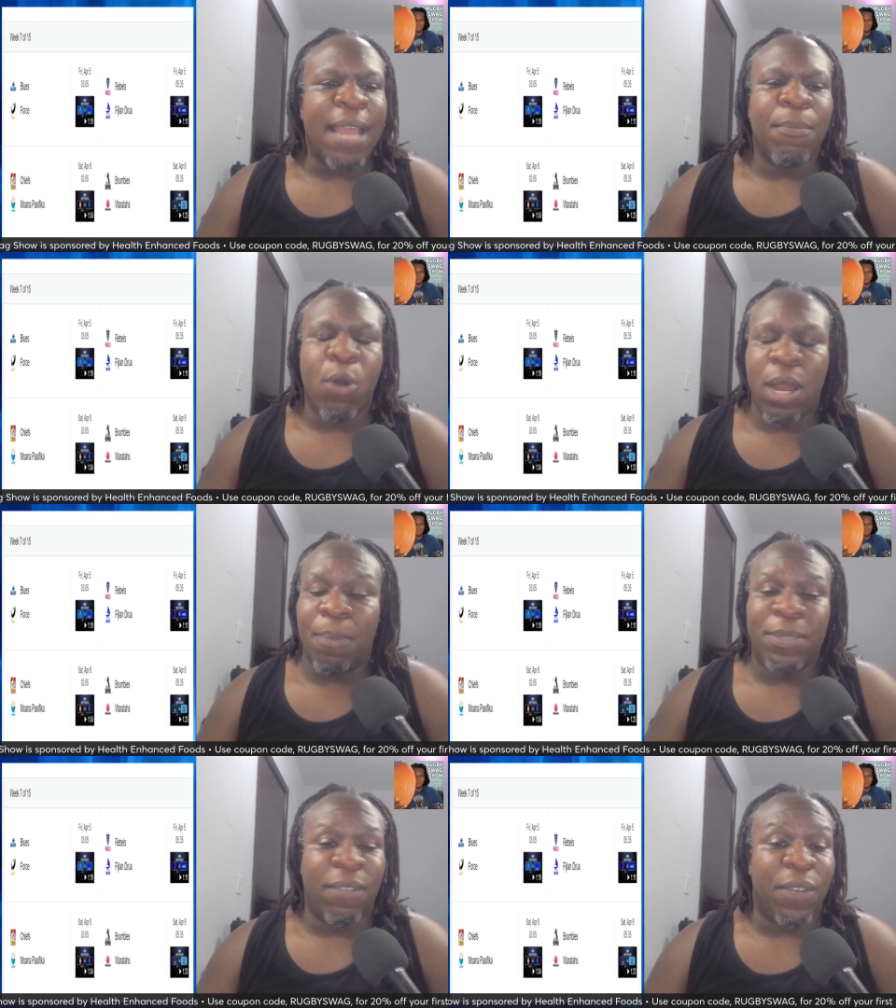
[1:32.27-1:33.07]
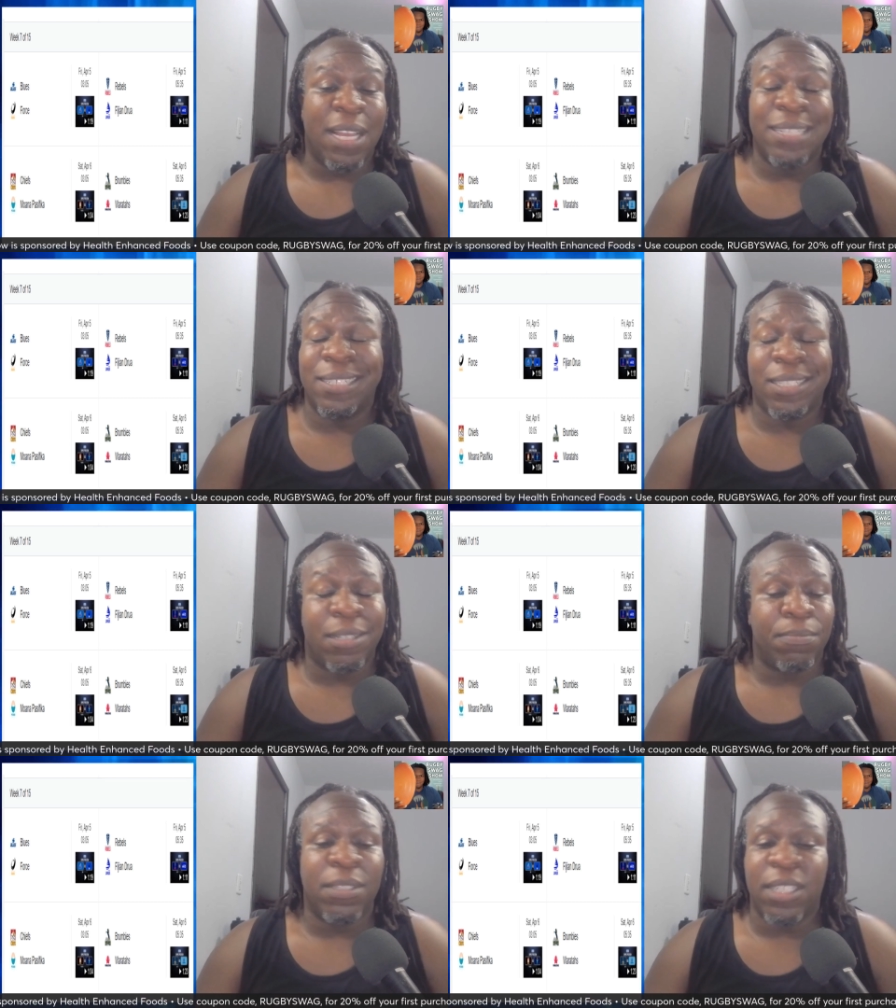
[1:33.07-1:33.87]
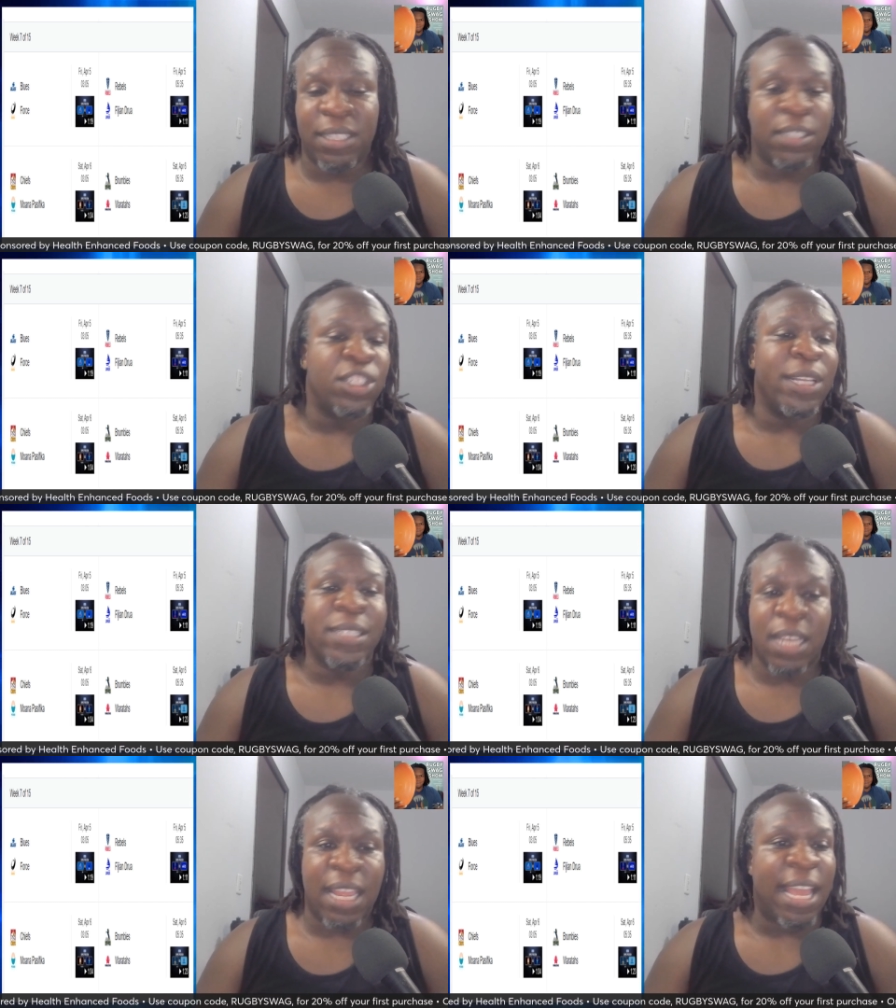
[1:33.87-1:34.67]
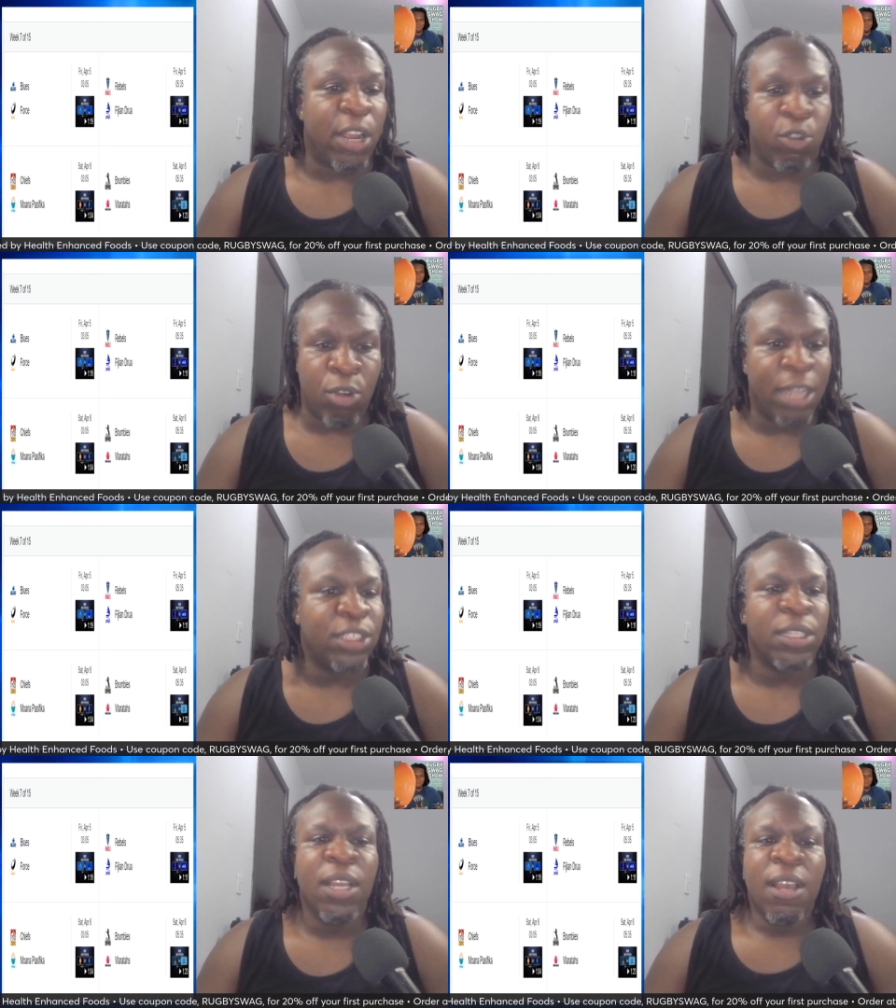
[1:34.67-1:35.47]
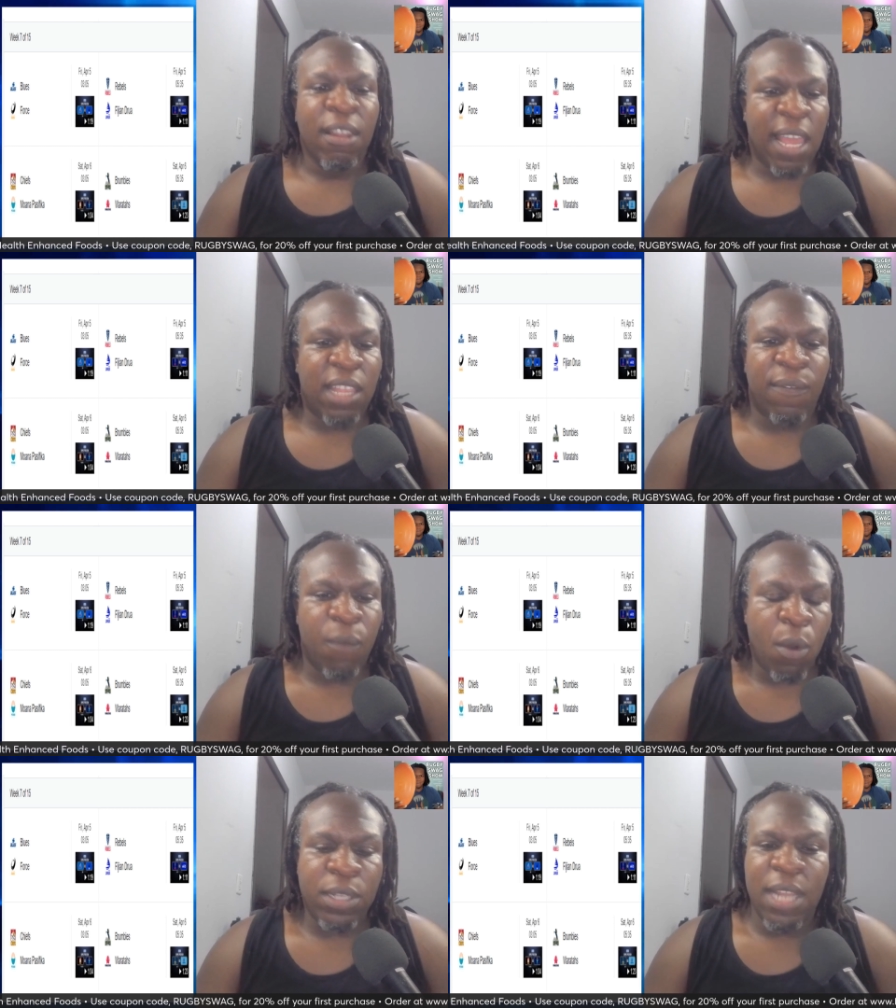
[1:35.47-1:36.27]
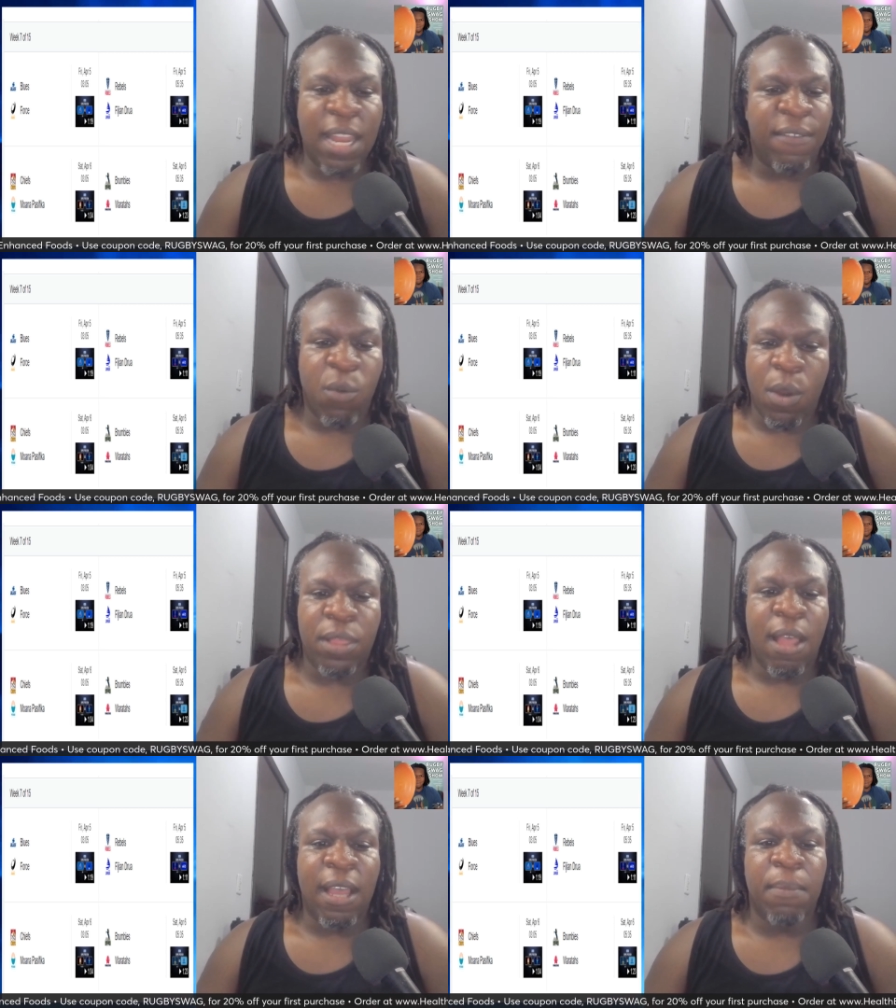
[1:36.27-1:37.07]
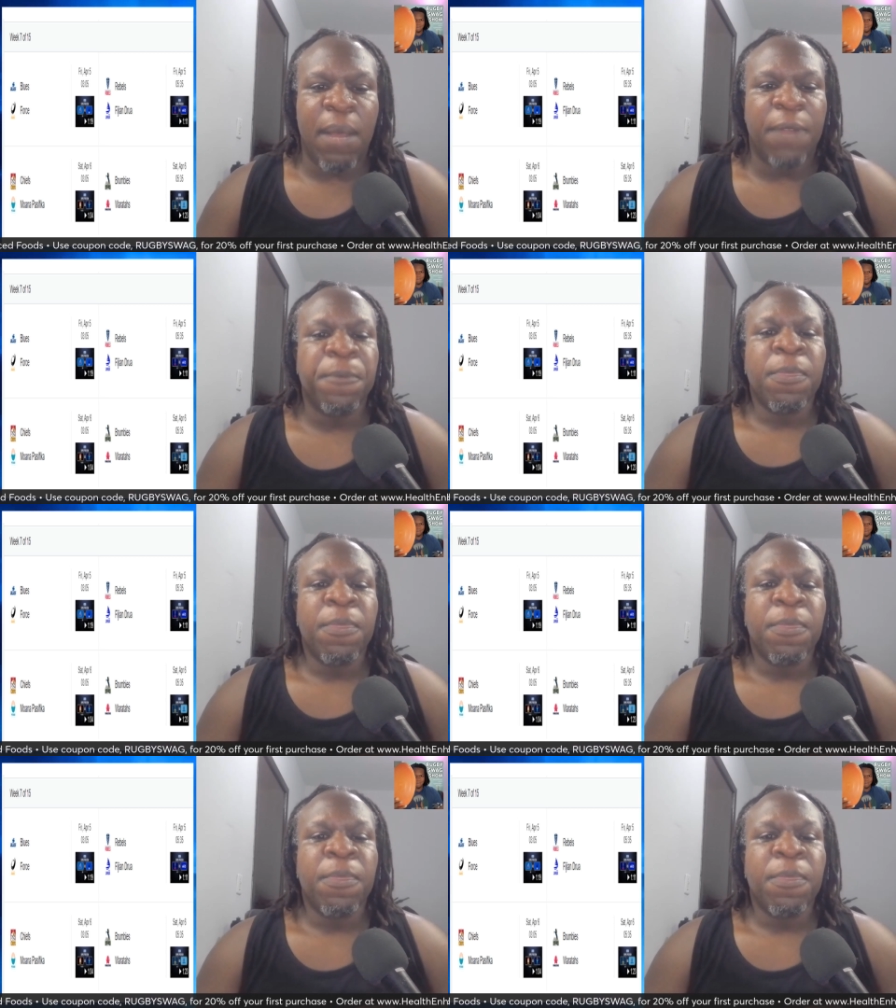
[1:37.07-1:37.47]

Moana Pacifica is just, just, just going to get crushed like the Force. Not even worth talking about.